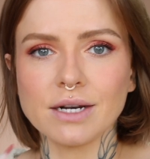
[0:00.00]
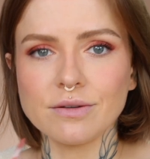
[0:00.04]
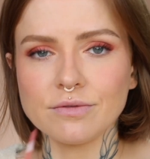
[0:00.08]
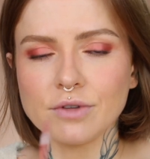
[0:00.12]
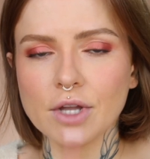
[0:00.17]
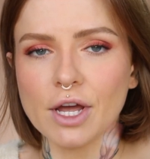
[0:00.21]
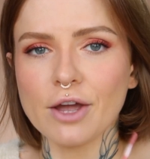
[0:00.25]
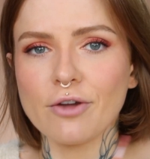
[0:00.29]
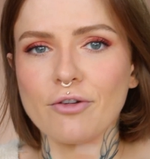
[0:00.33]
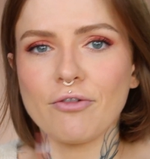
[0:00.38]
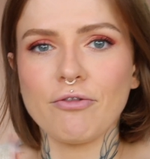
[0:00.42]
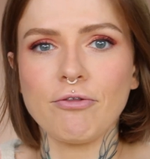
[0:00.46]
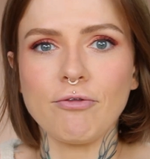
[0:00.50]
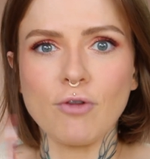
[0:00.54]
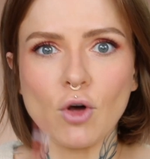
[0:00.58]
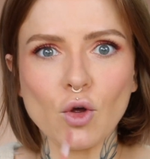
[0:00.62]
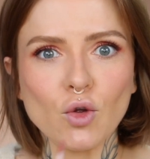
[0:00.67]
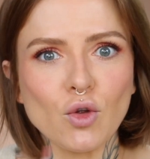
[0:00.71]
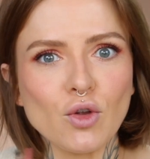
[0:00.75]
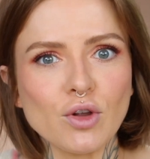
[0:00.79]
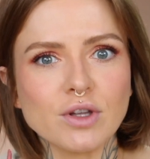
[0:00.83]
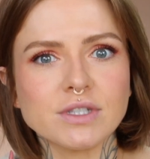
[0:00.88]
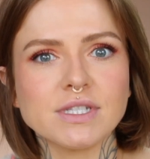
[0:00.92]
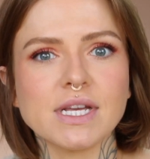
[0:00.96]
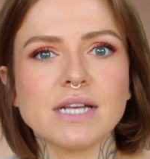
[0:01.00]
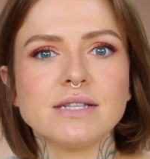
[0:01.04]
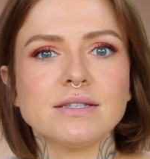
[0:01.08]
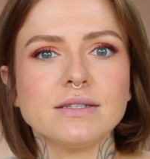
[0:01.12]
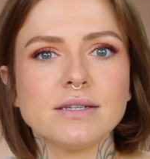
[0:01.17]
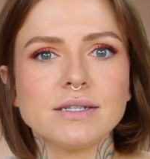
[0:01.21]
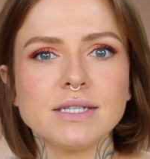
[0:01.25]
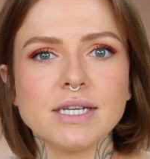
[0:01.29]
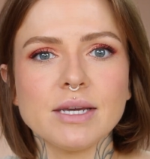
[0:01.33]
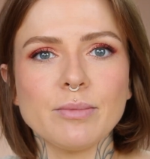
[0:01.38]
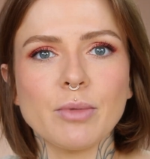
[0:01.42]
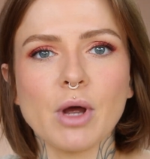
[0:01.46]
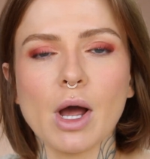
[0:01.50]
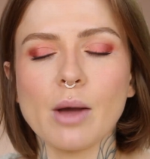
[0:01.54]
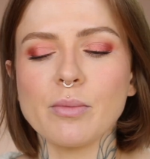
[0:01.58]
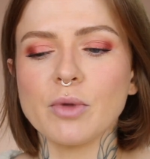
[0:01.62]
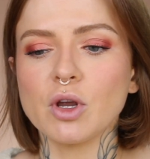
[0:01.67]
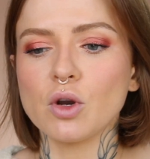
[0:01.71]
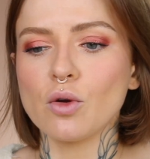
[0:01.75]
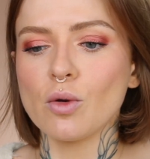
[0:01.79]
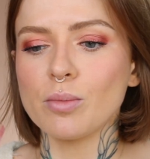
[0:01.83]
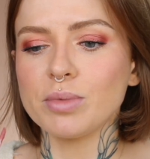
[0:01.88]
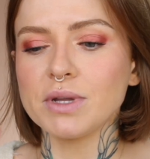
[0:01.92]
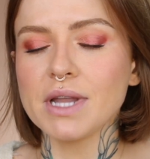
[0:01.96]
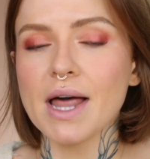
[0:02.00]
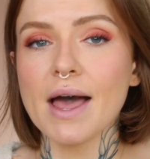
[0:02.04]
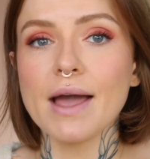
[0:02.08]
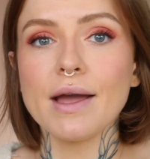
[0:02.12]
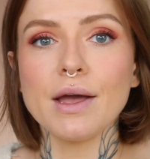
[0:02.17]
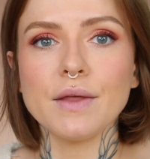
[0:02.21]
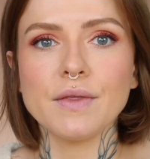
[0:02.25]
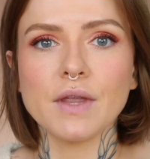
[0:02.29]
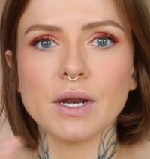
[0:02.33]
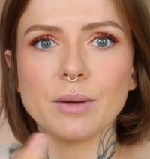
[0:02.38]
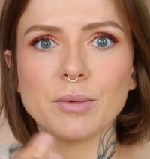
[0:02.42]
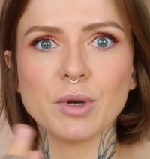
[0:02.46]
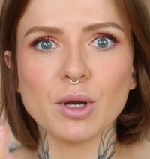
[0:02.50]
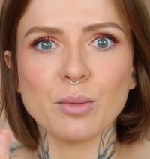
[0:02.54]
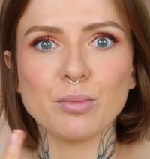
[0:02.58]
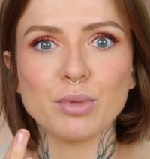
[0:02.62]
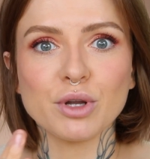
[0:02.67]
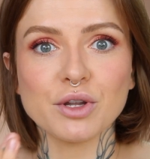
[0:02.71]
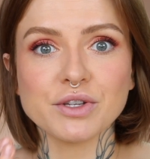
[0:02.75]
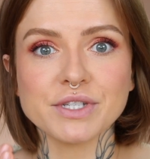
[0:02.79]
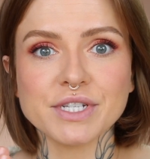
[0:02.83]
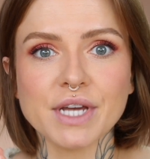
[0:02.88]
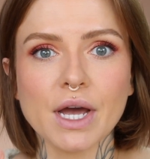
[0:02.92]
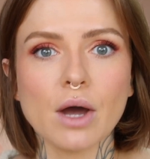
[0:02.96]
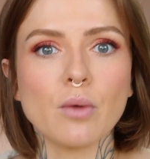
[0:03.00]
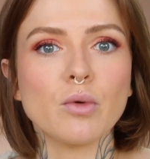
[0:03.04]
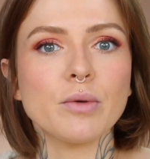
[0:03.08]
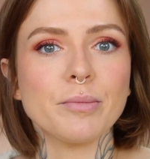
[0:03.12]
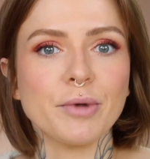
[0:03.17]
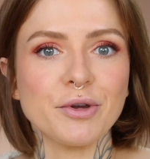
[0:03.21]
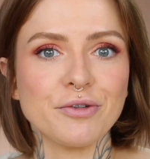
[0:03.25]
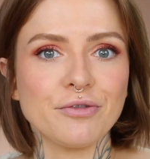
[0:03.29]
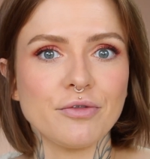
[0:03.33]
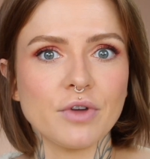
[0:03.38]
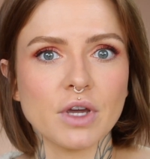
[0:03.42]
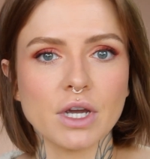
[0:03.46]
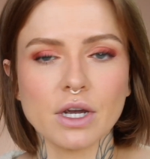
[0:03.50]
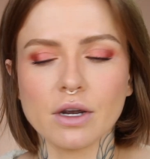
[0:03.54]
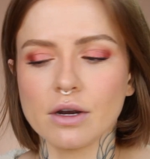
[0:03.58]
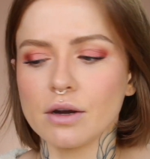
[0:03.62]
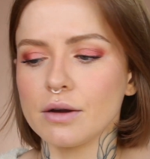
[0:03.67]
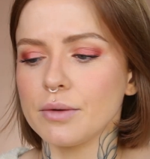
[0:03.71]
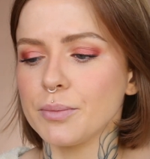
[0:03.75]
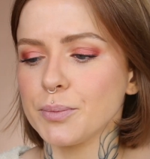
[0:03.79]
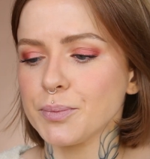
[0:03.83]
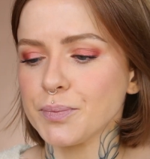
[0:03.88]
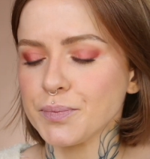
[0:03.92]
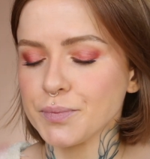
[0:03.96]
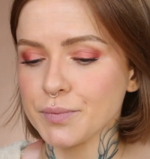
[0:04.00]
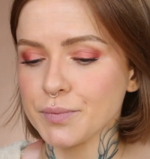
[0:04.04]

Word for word: kind of like full density, but I'm going to apply it and then I'm going to blot it out with my finger.